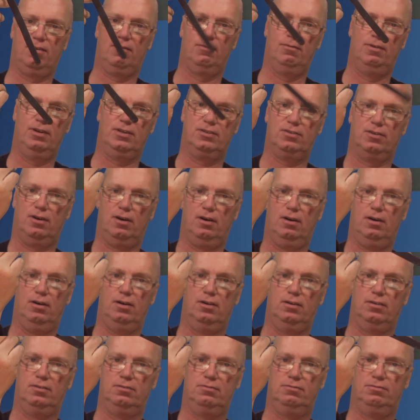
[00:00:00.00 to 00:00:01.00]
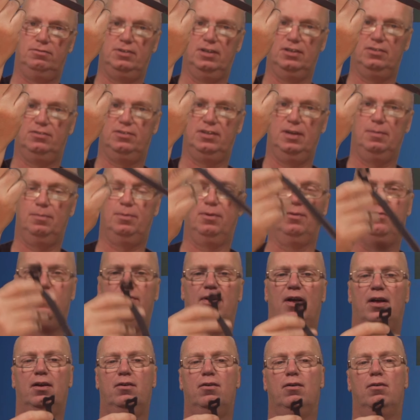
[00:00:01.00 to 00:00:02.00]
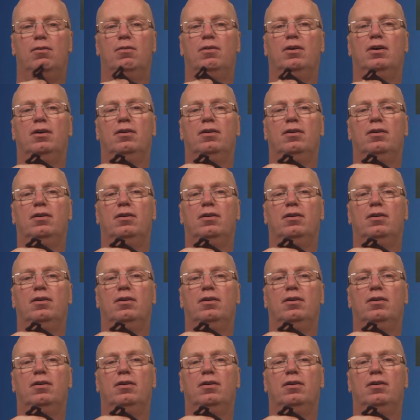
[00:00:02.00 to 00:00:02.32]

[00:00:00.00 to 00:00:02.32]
which are just simple Velcro